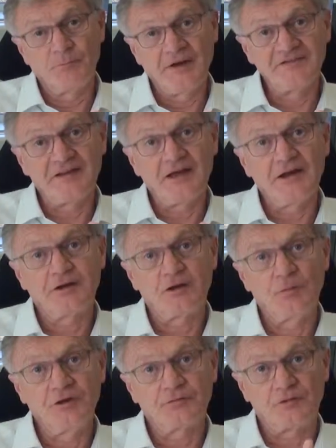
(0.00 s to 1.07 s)
basically
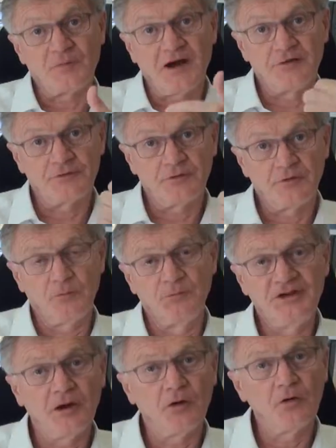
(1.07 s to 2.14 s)
coming from either
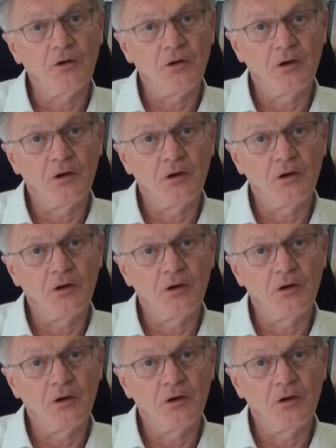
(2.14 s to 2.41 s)
mineral